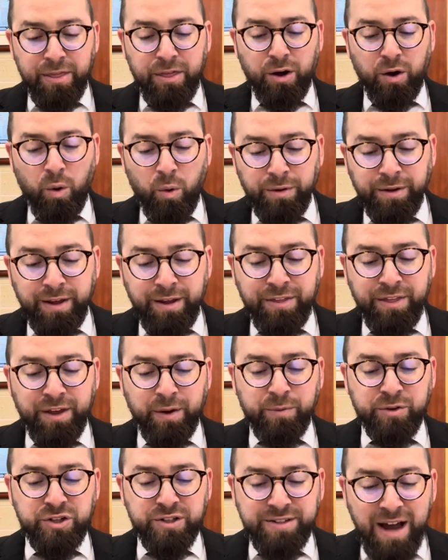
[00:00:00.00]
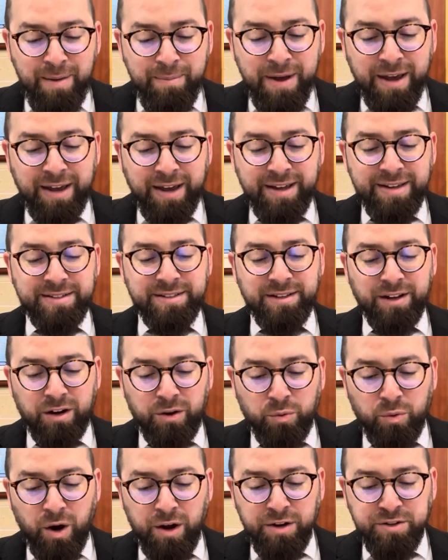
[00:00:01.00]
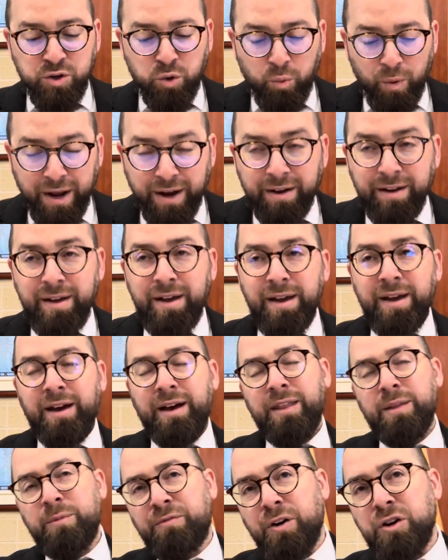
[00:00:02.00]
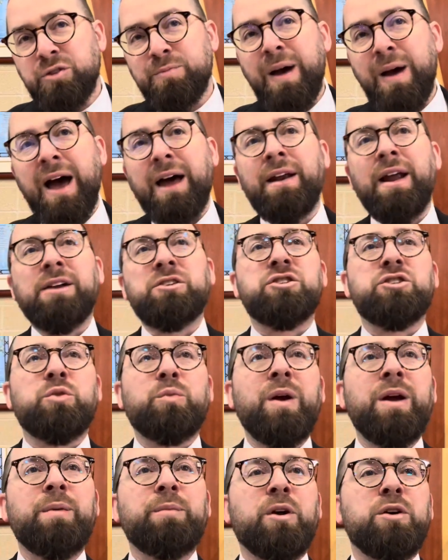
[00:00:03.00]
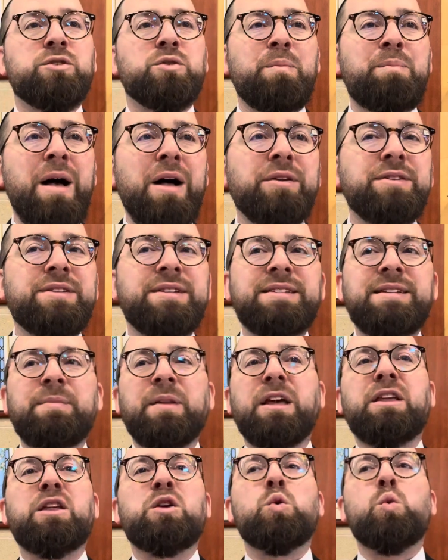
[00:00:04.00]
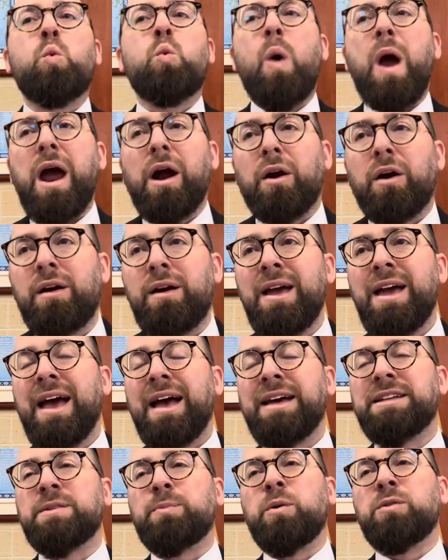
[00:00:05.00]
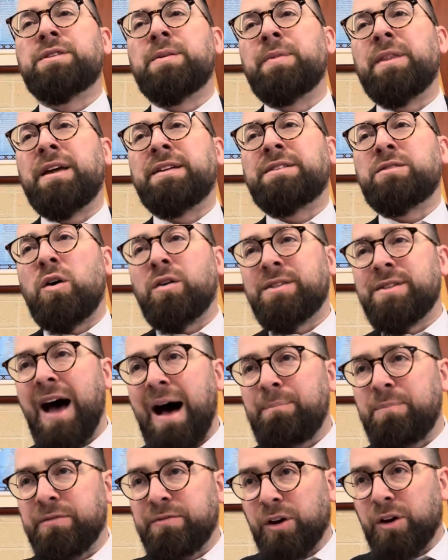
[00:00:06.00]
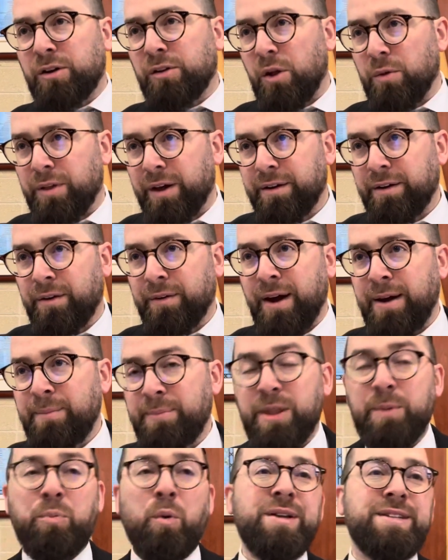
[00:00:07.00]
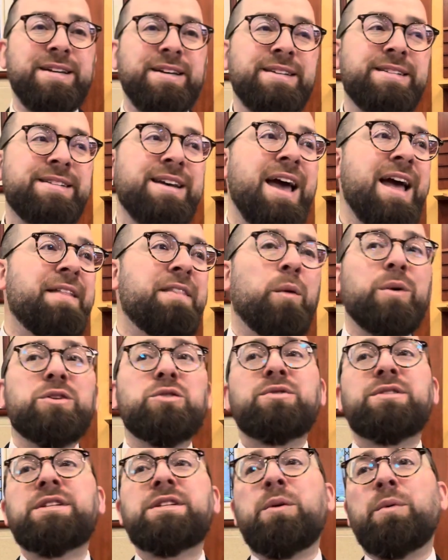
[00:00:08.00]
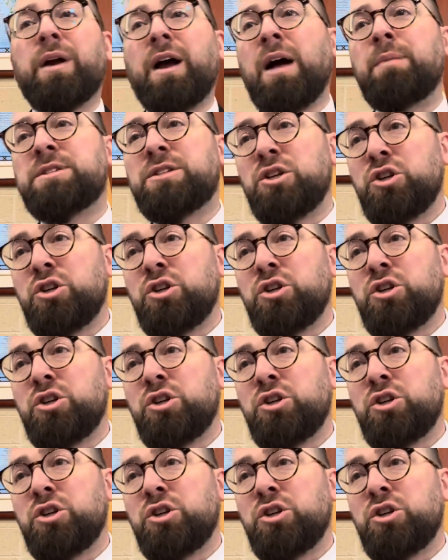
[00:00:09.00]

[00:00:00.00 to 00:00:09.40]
only thing which is tameh is a ring. And the Mefarshim add not just a ring, but also a belt, something that you wear as opposed to something that's on top of your clothing. Okay, but the point is that we do see when it comes to